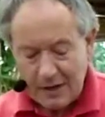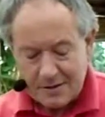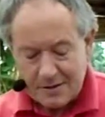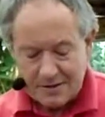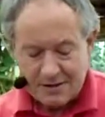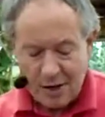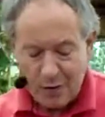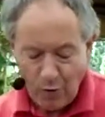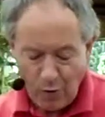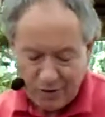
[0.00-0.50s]

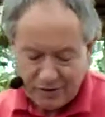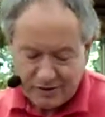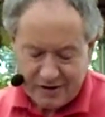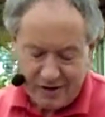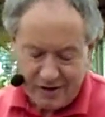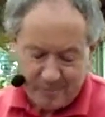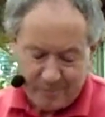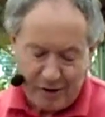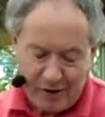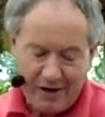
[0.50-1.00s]
So what
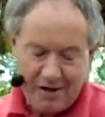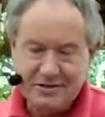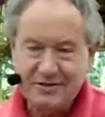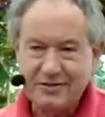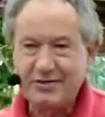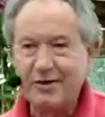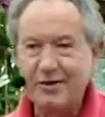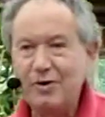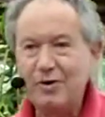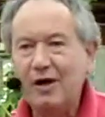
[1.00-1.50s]
I'm going
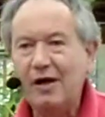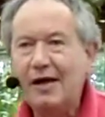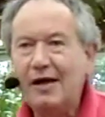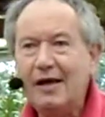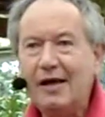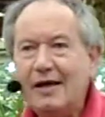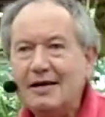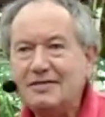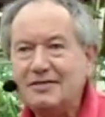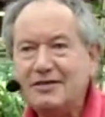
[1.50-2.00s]
to
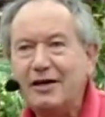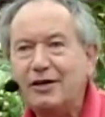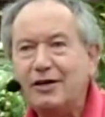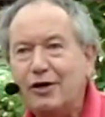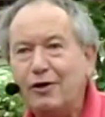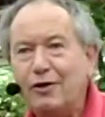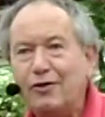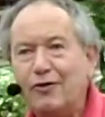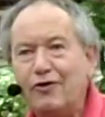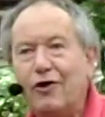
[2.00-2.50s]
take
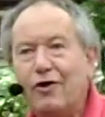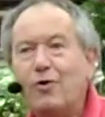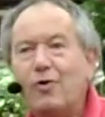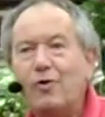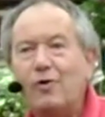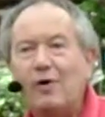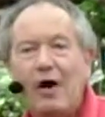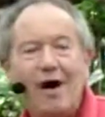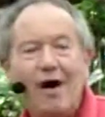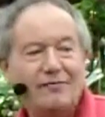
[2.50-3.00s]
you through,
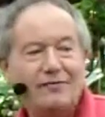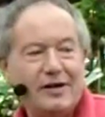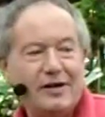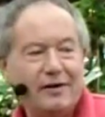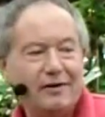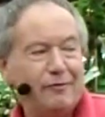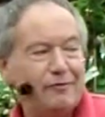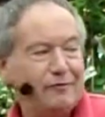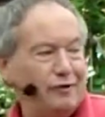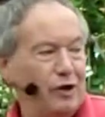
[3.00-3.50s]
I've
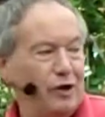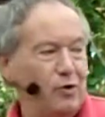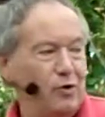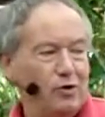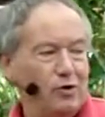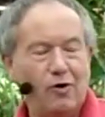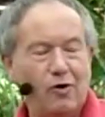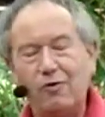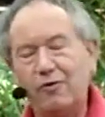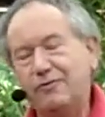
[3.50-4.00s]
got a
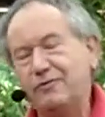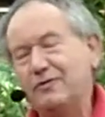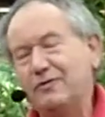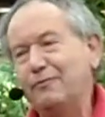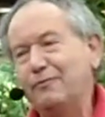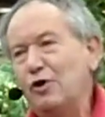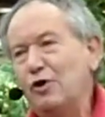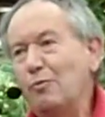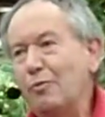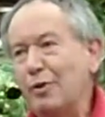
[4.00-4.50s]

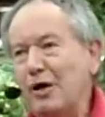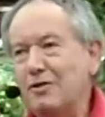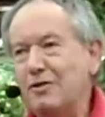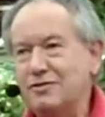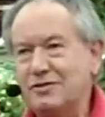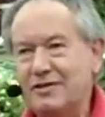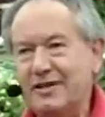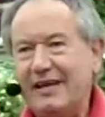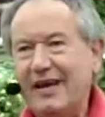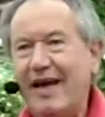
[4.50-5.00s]
few
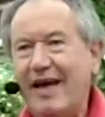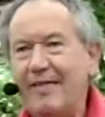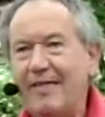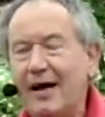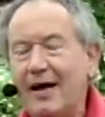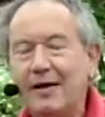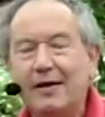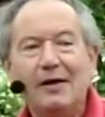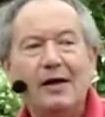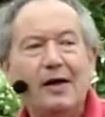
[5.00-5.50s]
plants
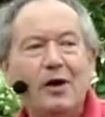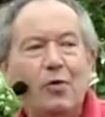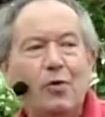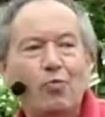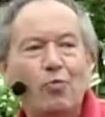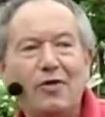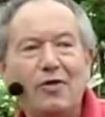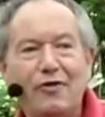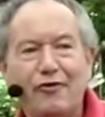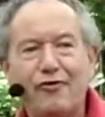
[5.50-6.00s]
together
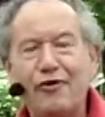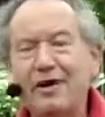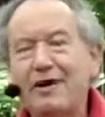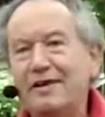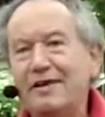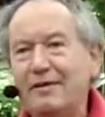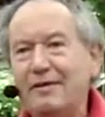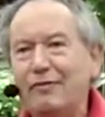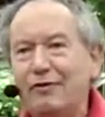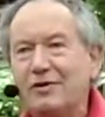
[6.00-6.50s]
with 3
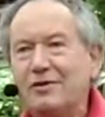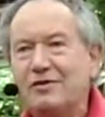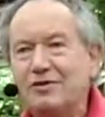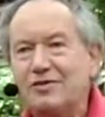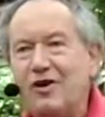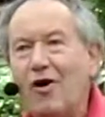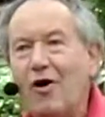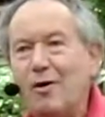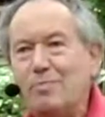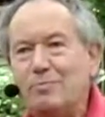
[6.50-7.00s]
different
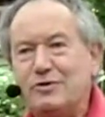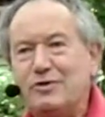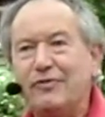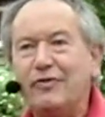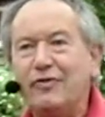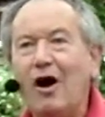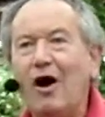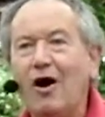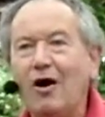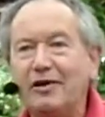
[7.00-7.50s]
types of
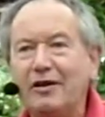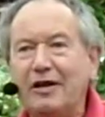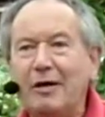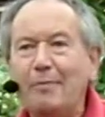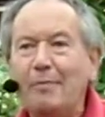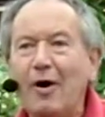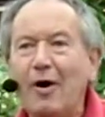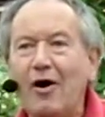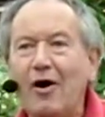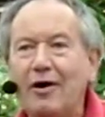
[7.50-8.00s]
garden in
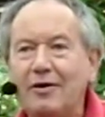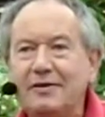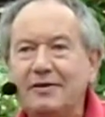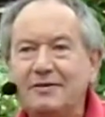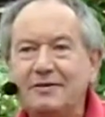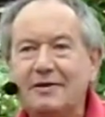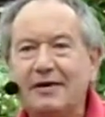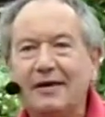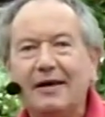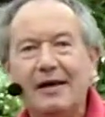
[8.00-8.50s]

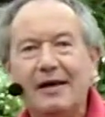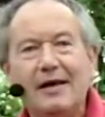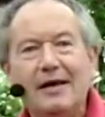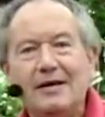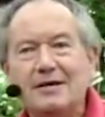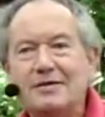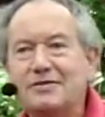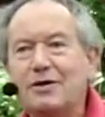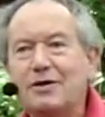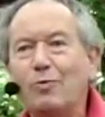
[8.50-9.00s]
mind.
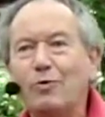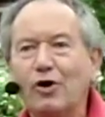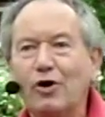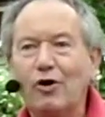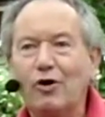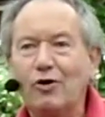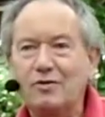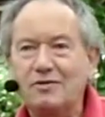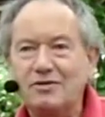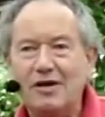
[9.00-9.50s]
So we've
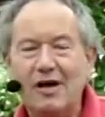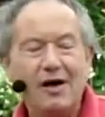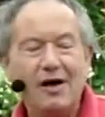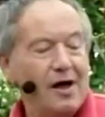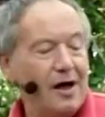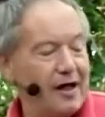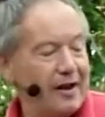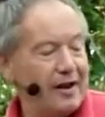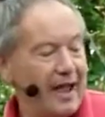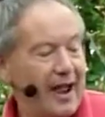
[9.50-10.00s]
got
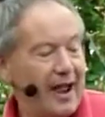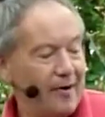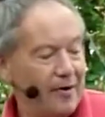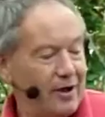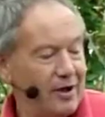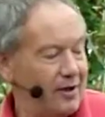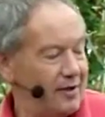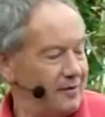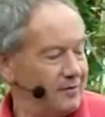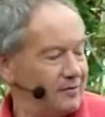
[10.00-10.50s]
an
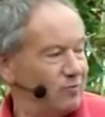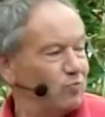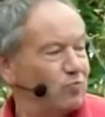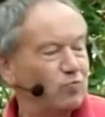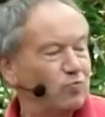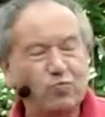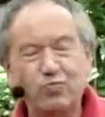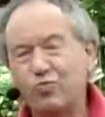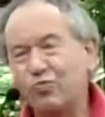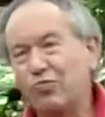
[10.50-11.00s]
area,
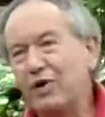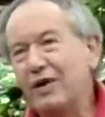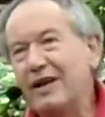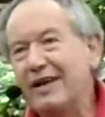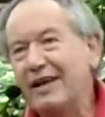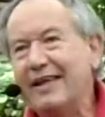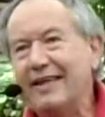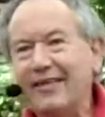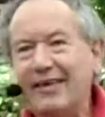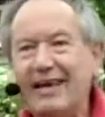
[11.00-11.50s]

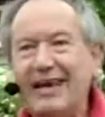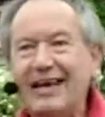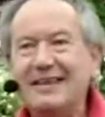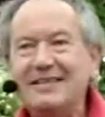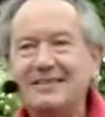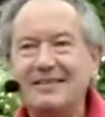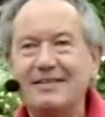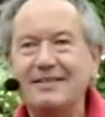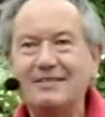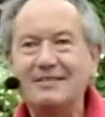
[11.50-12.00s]
really the heat
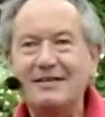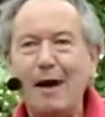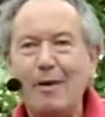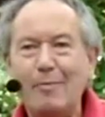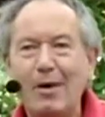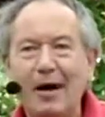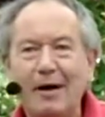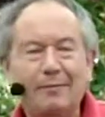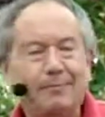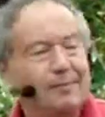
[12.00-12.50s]
of the
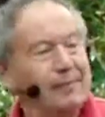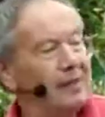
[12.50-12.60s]
summer.